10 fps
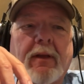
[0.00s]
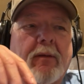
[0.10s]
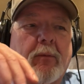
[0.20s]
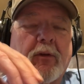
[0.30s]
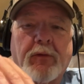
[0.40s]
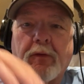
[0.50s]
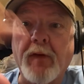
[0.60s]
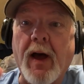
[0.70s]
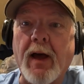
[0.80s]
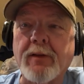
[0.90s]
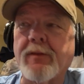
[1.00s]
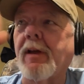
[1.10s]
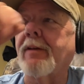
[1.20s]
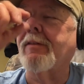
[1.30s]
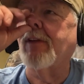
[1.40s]
Mr. Fox,
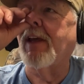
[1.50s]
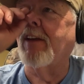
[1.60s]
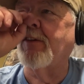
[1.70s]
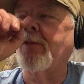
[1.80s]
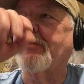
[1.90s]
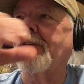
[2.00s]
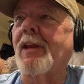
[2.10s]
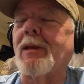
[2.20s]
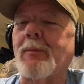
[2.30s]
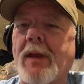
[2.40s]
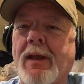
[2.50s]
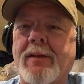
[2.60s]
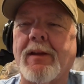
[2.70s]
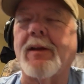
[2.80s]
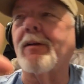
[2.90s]
Toxie's dad, used to take him down
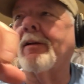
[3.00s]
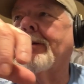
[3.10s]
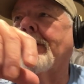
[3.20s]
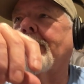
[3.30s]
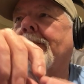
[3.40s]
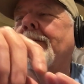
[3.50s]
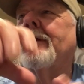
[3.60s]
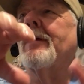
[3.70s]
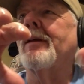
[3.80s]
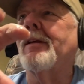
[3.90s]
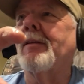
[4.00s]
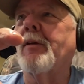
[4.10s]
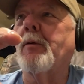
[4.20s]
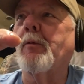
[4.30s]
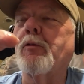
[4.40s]
there, and their
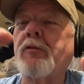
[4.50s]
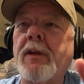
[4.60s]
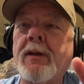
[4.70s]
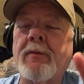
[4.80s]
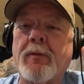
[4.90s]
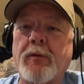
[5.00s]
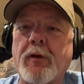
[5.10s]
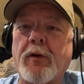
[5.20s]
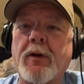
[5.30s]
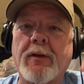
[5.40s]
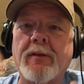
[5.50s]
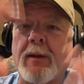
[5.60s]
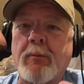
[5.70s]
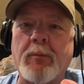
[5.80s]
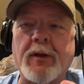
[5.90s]
routine for turkey hunting, they
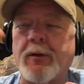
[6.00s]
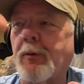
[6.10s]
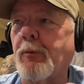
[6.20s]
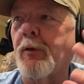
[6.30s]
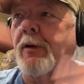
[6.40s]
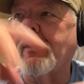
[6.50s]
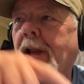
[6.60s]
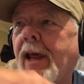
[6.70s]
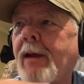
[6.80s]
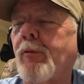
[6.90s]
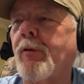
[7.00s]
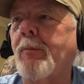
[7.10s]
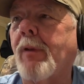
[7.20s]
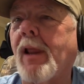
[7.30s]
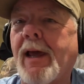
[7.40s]
build a real elaborate
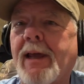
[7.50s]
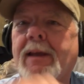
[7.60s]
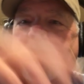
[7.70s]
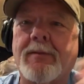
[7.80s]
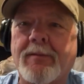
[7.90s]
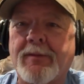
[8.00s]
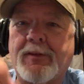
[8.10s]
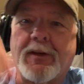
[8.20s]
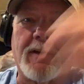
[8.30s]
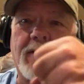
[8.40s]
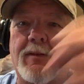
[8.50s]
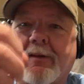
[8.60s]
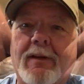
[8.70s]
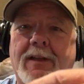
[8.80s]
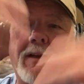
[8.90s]
blind, sticks and
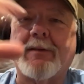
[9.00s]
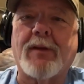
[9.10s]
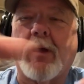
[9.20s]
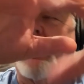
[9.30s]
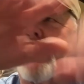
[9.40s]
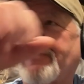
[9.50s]
leaves, all that